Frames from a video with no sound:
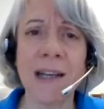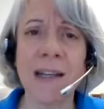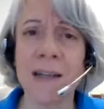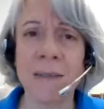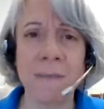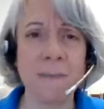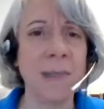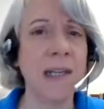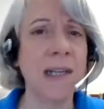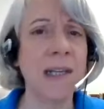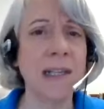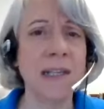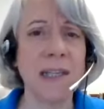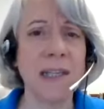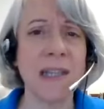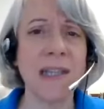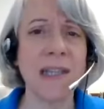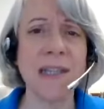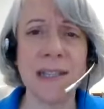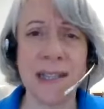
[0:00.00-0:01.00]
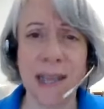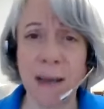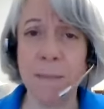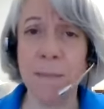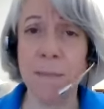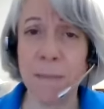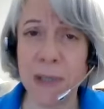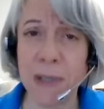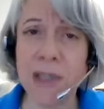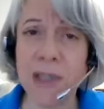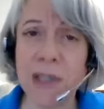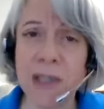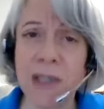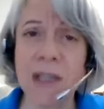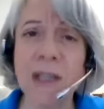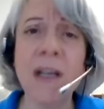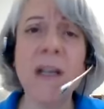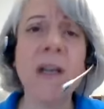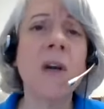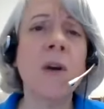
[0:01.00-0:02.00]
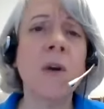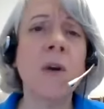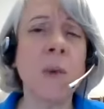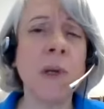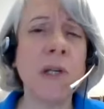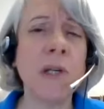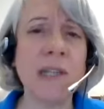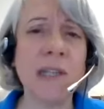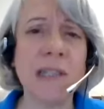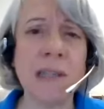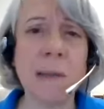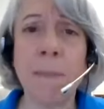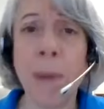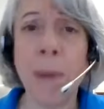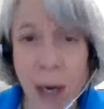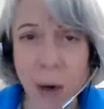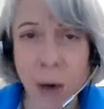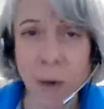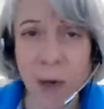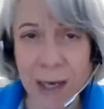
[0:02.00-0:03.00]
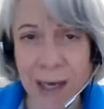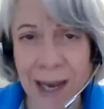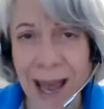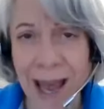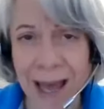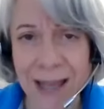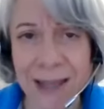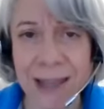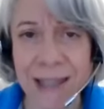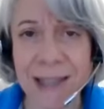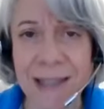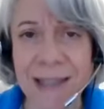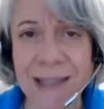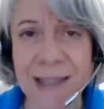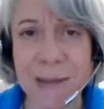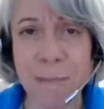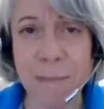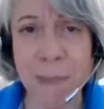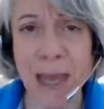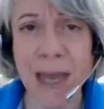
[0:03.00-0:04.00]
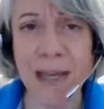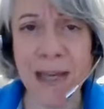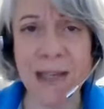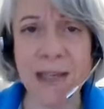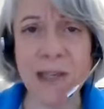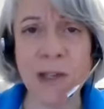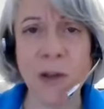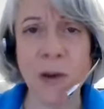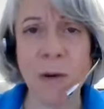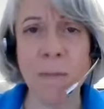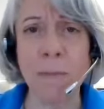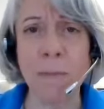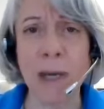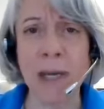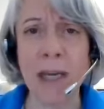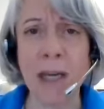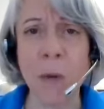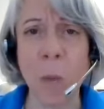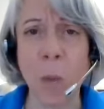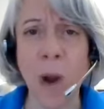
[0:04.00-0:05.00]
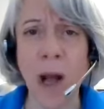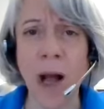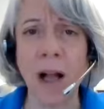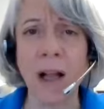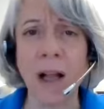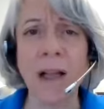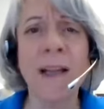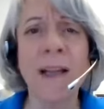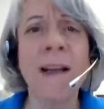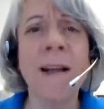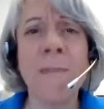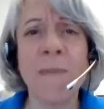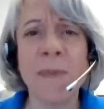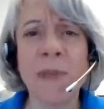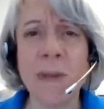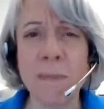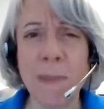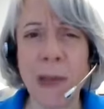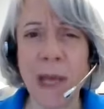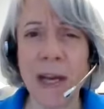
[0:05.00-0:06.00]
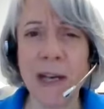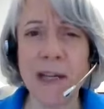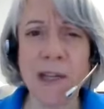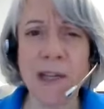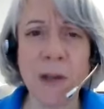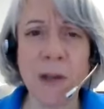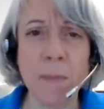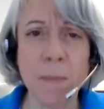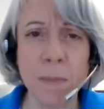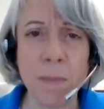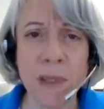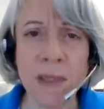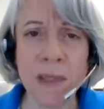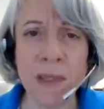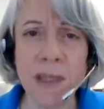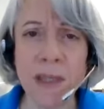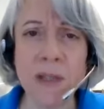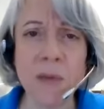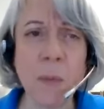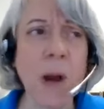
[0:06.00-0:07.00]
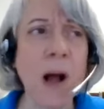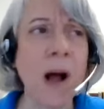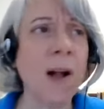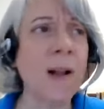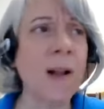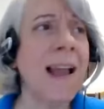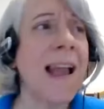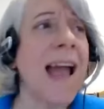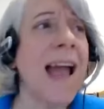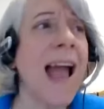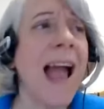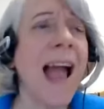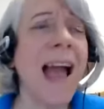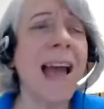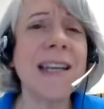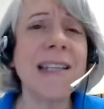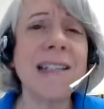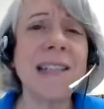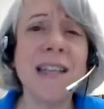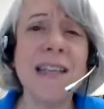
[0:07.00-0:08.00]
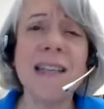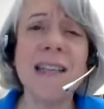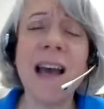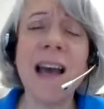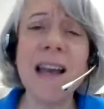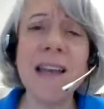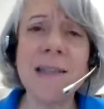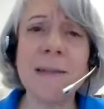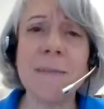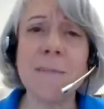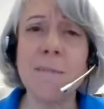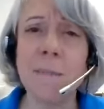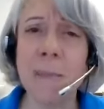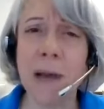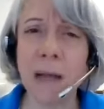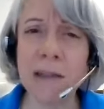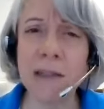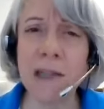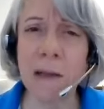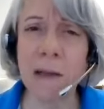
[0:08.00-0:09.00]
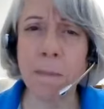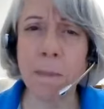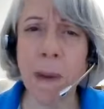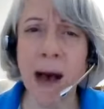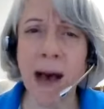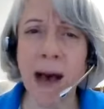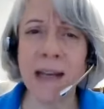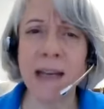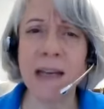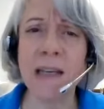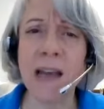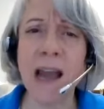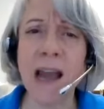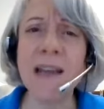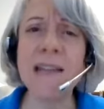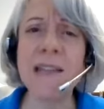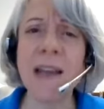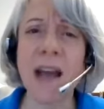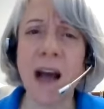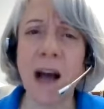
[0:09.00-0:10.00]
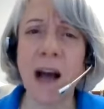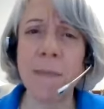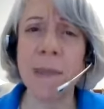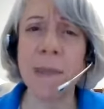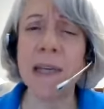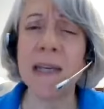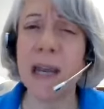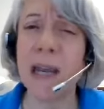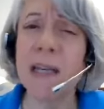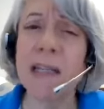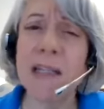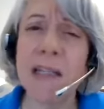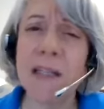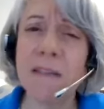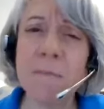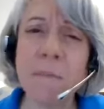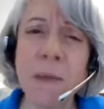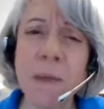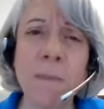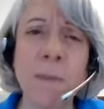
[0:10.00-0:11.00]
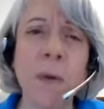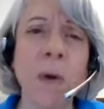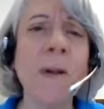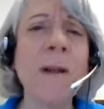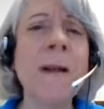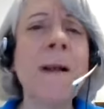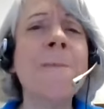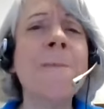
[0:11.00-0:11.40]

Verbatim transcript: committed to the same mission, which is empowering athletes to manage their money well, to manage their business well. And it's a nice melting pot, a nice combination of people